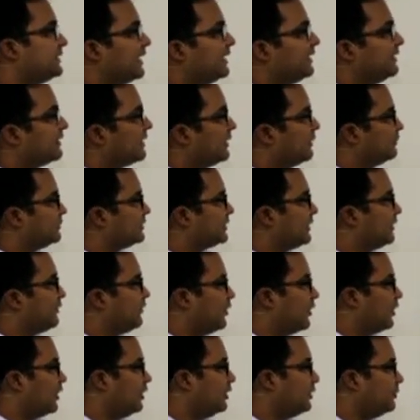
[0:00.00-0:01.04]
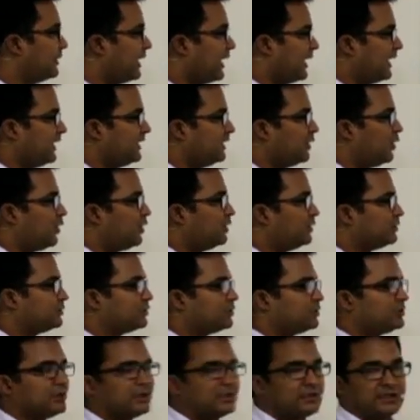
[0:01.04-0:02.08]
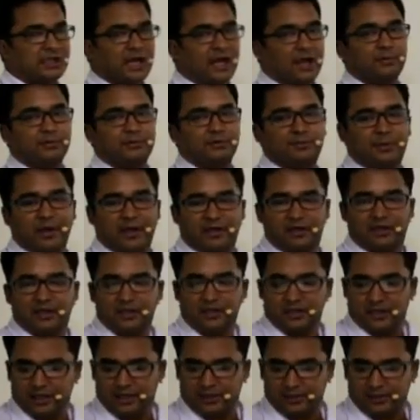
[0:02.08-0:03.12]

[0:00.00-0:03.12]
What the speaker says: then comes the volume and also the time span